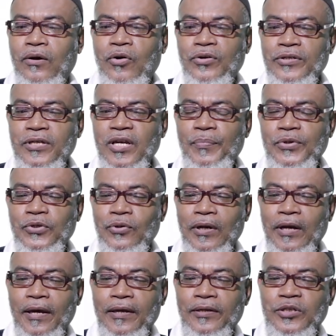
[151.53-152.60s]

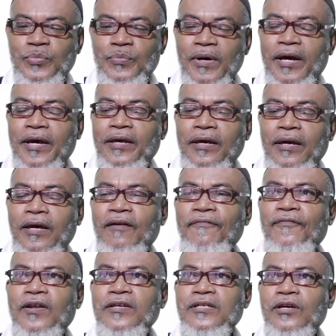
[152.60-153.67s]
conceptualized by,
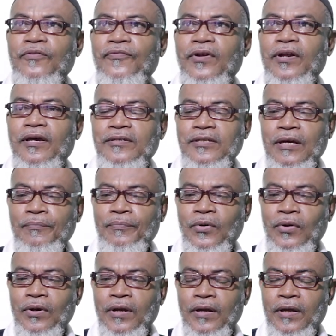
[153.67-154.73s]
if let's take for
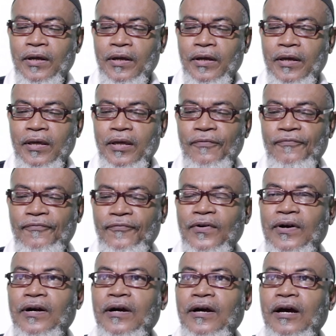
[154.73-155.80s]
example, if
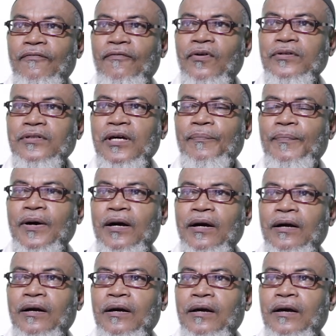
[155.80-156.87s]
I've got up
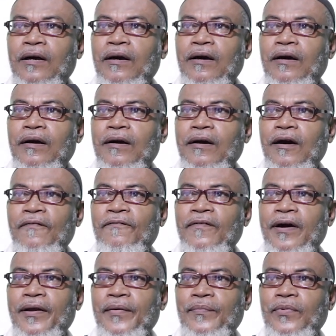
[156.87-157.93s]
a
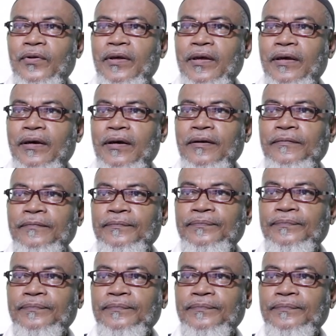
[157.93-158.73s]
variable here,